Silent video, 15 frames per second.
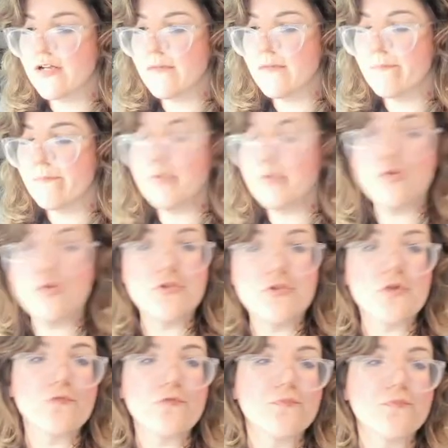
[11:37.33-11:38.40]
blue,
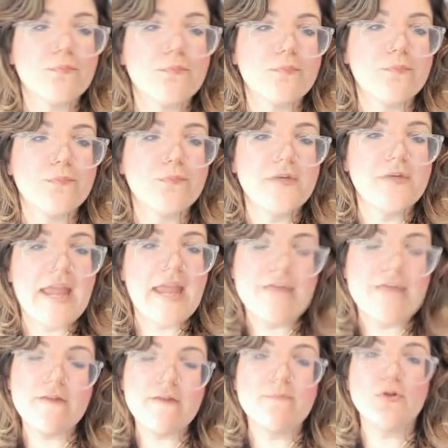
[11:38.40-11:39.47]
they're
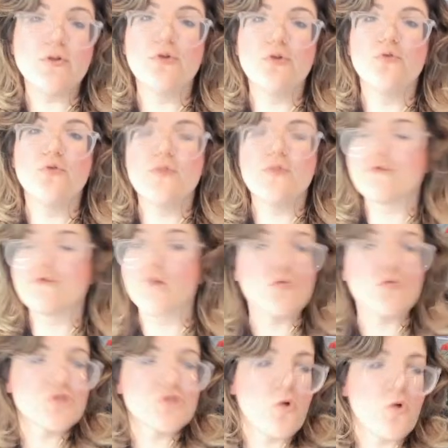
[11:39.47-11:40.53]
navy blue with
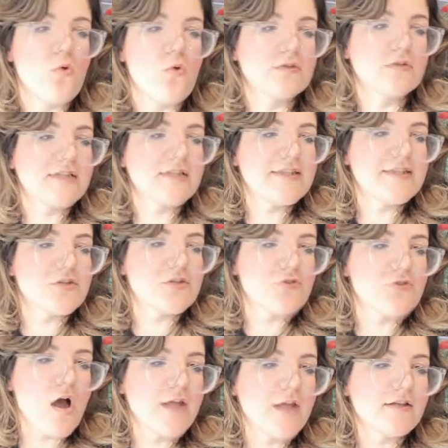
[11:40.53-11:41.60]
rose gold. Like, they're
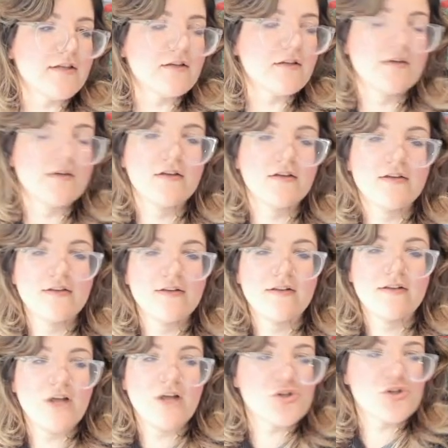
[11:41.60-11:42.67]
not
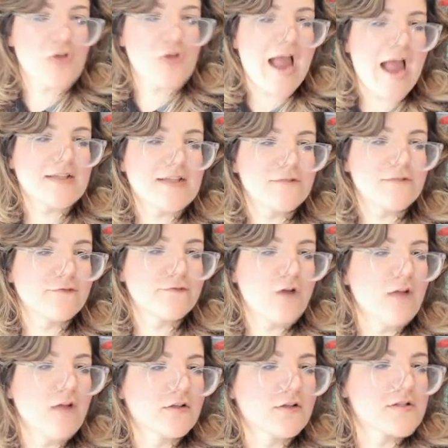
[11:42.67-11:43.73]
attractive
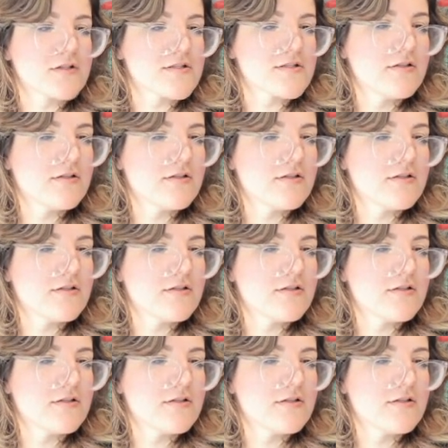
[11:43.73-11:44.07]
colors.